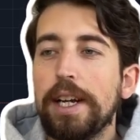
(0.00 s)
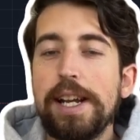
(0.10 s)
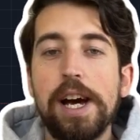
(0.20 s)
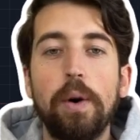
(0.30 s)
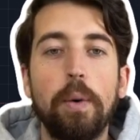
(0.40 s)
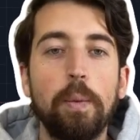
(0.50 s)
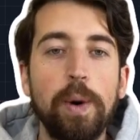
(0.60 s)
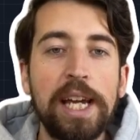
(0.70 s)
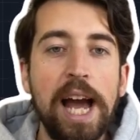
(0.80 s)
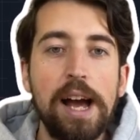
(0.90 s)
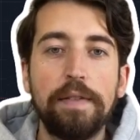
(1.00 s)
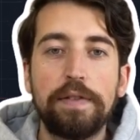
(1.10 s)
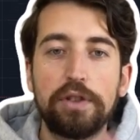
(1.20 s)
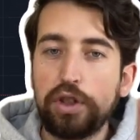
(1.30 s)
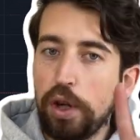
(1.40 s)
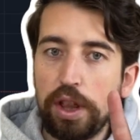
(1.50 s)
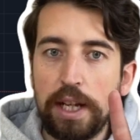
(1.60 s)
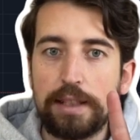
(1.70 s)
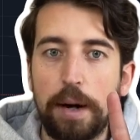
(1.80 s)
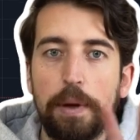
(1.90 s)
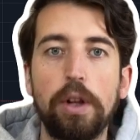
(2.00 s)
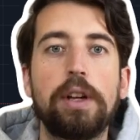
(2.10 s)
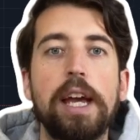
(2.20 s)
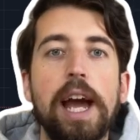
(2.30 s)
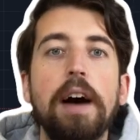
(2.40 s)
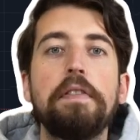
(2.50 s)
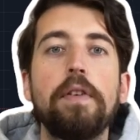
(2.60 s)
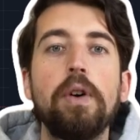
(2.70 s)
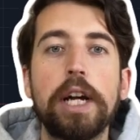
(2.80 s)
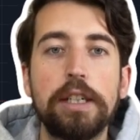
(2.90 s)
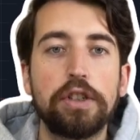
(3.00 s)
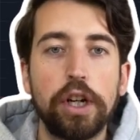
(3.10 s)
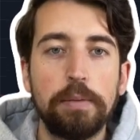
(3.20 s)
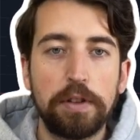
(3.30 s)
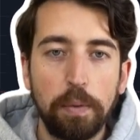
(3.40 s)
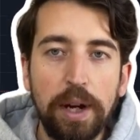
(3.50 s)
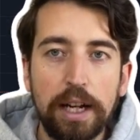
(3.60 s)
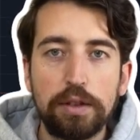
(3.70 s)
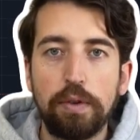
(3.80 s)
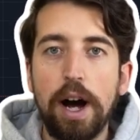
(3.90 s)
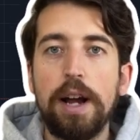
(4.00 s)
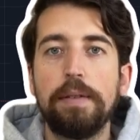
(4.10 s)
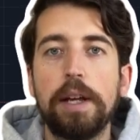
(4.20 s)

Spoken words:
Now, we have two things that we're looking out for in terms of wicks, right?